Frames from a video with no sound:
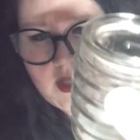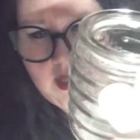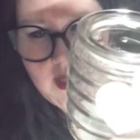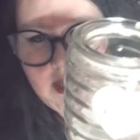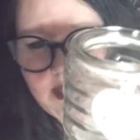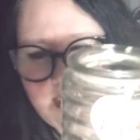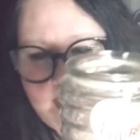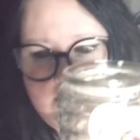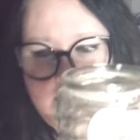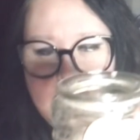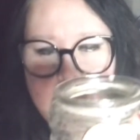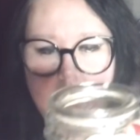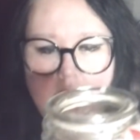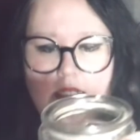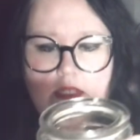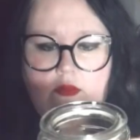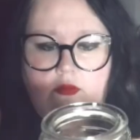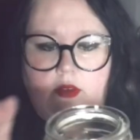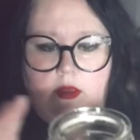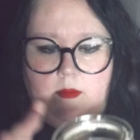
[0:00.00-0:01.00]
Now these I did
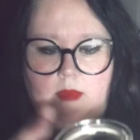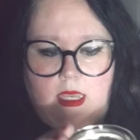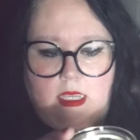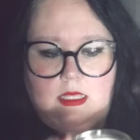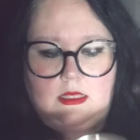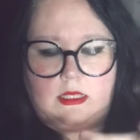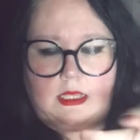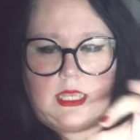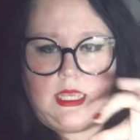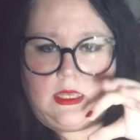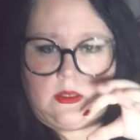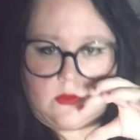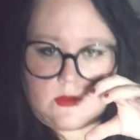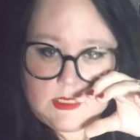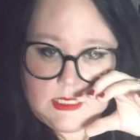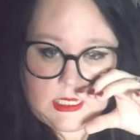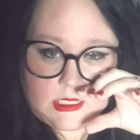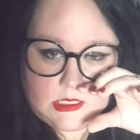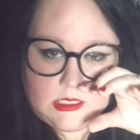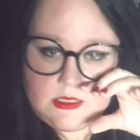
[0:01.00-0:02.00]
find back in the candle
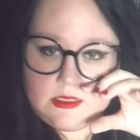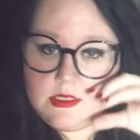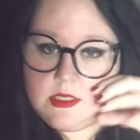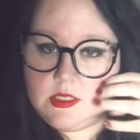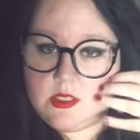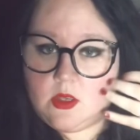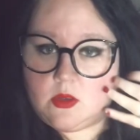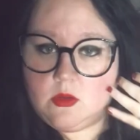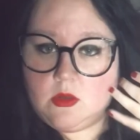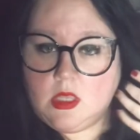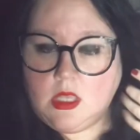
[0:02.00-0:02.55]
section, so